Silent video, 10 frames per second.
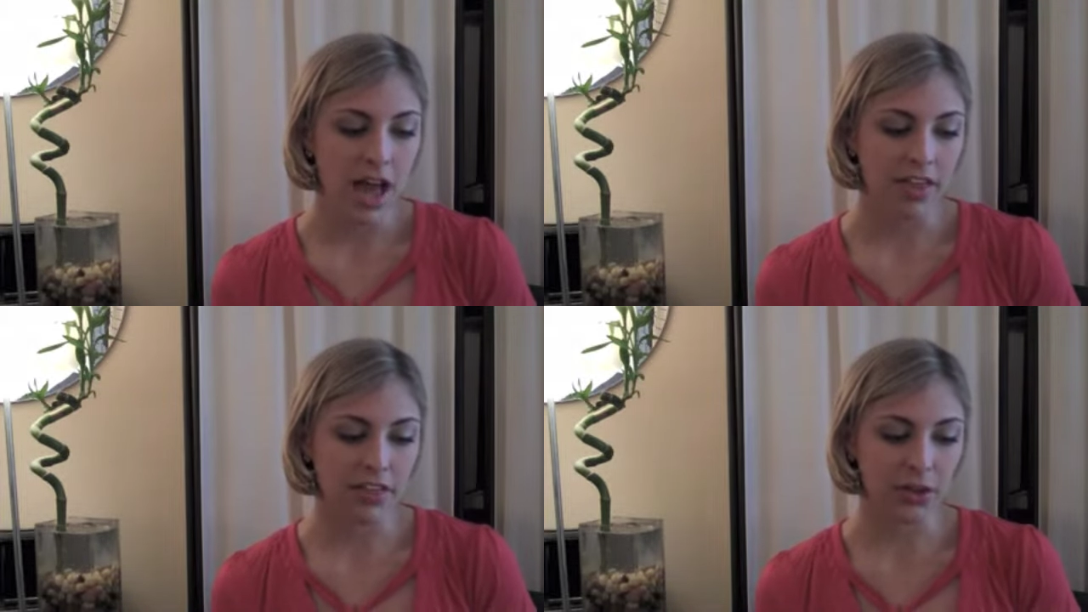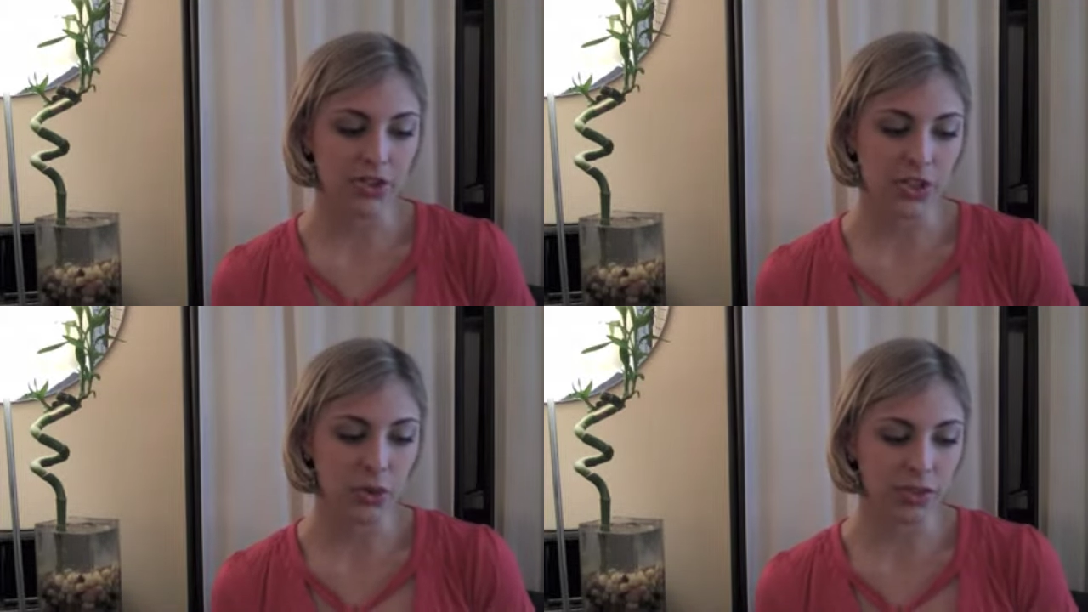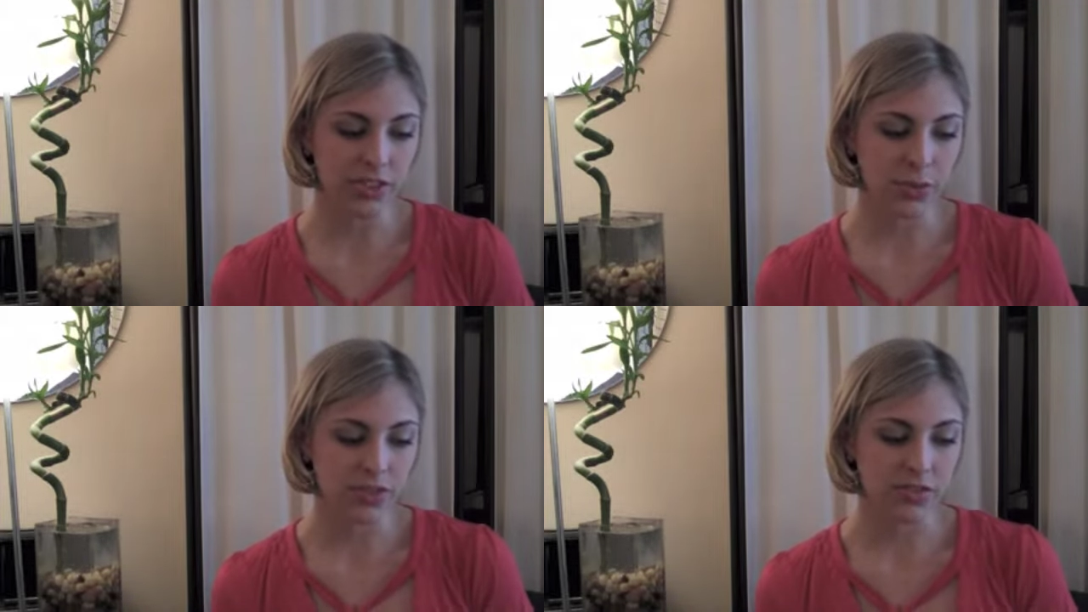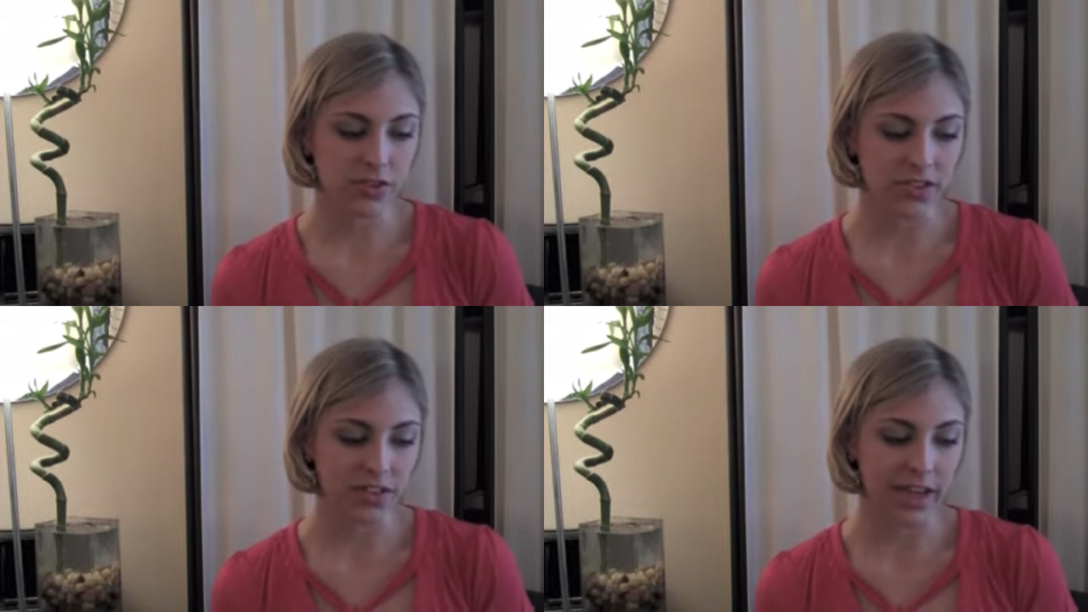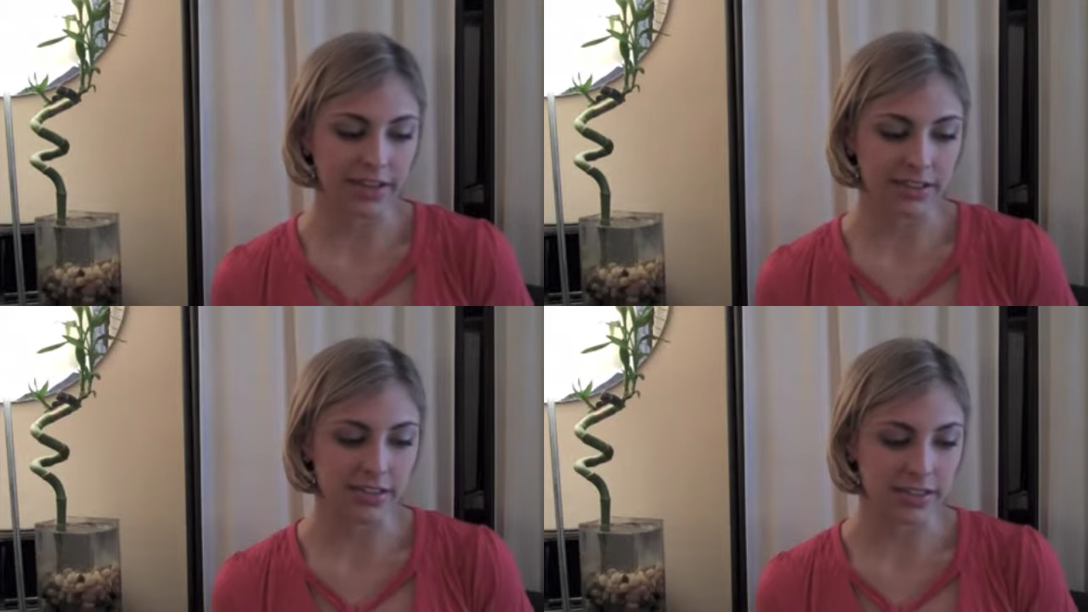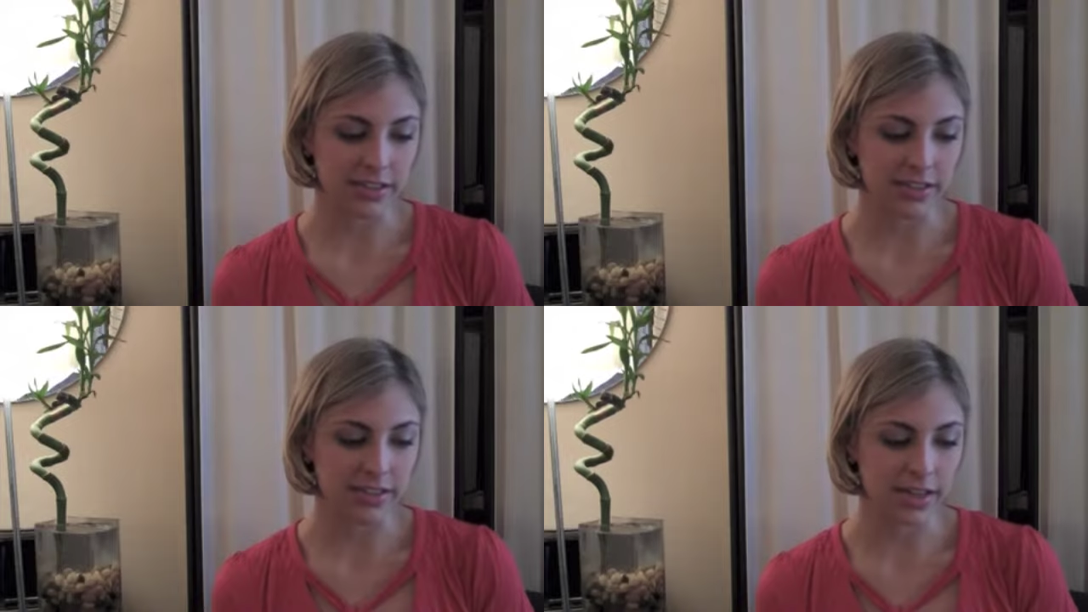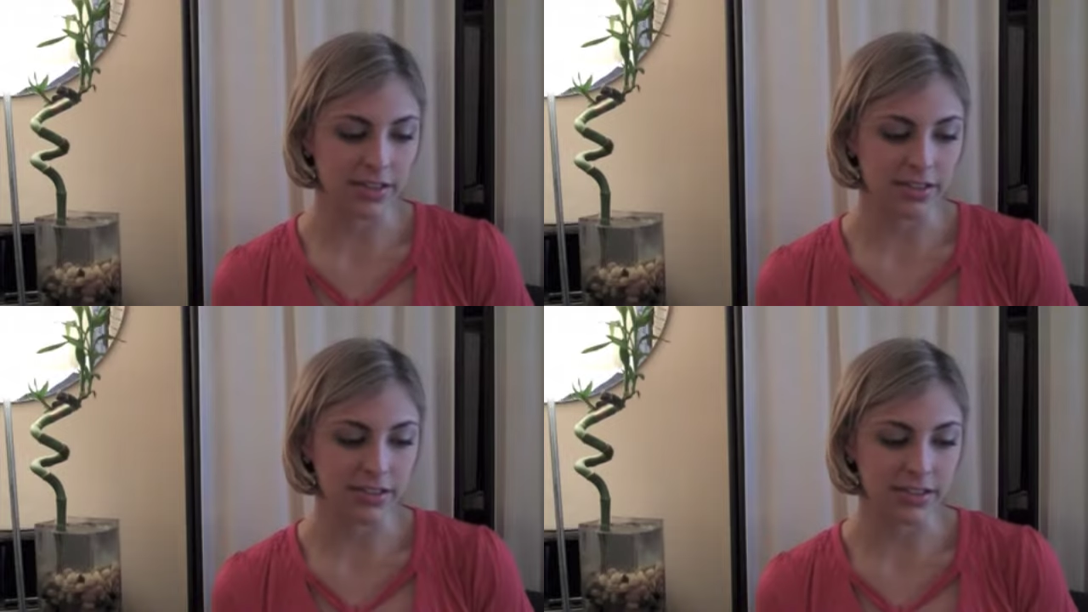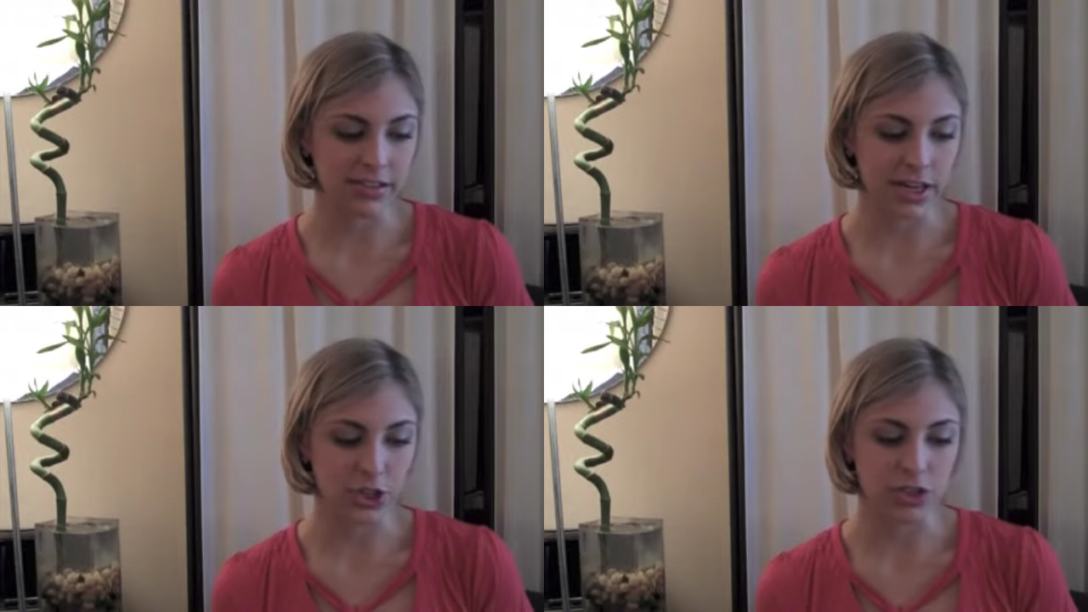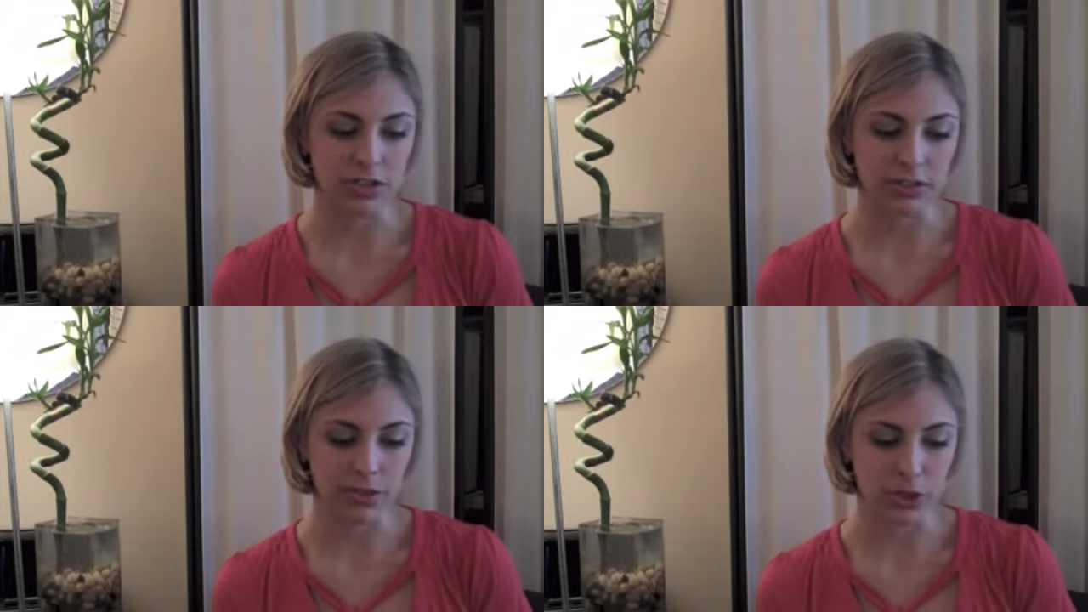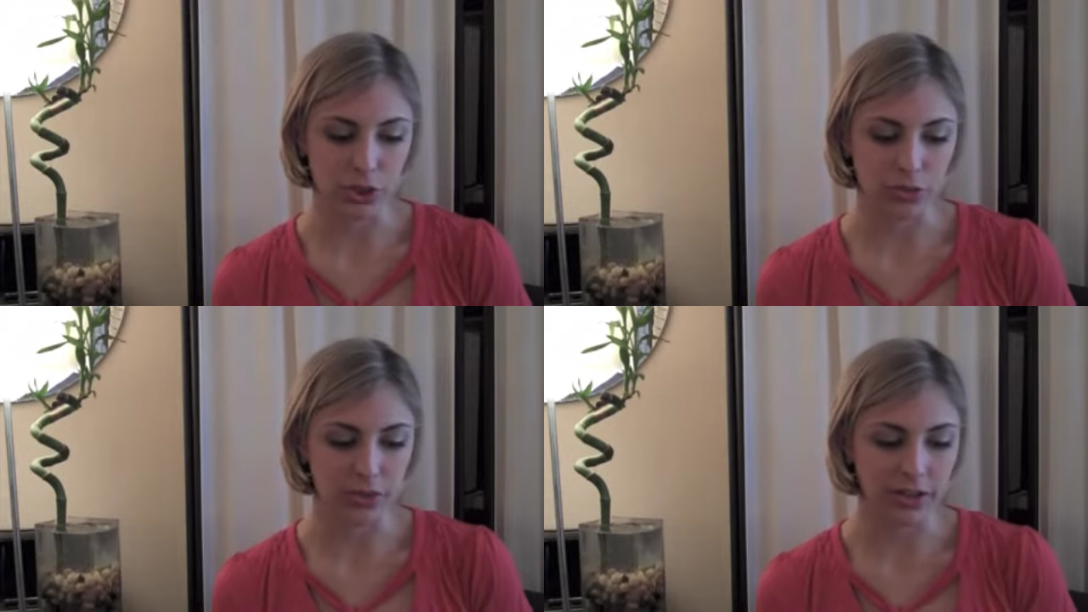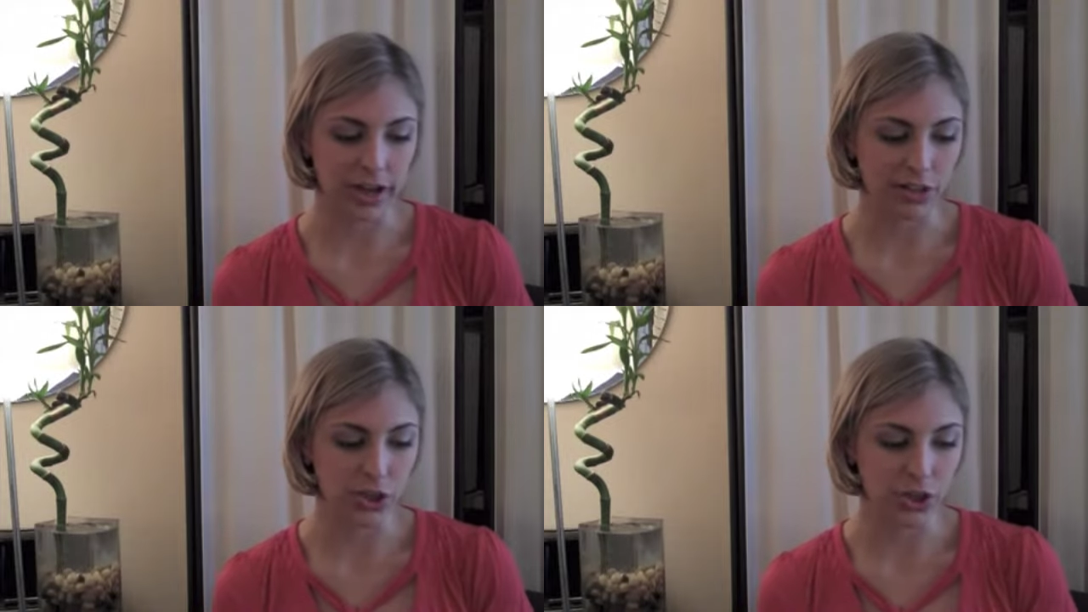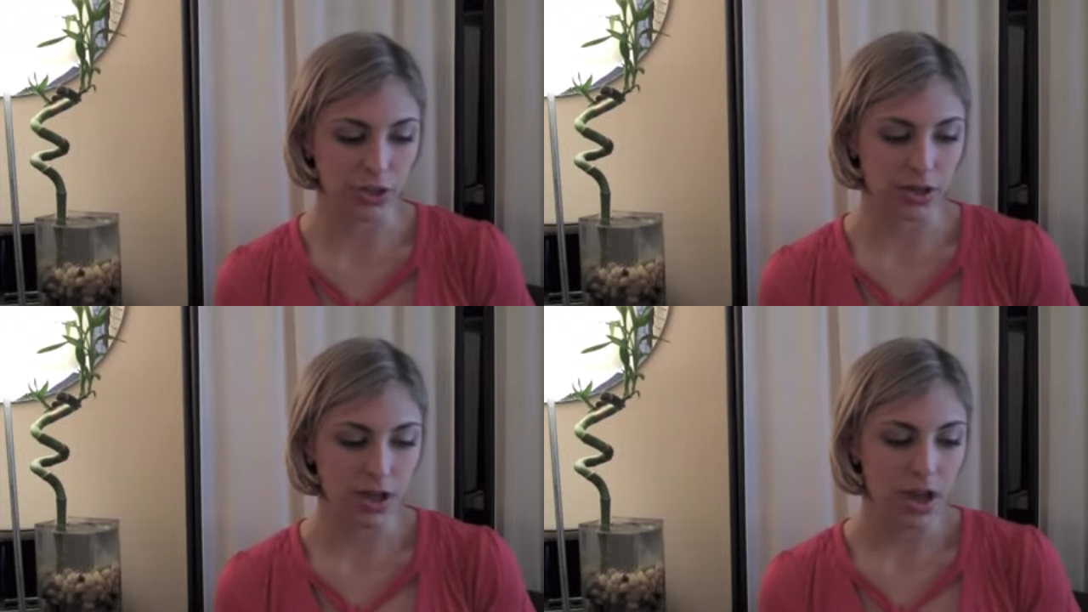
that there is an increased risk for celiac disease in the C-section delivered children, and it should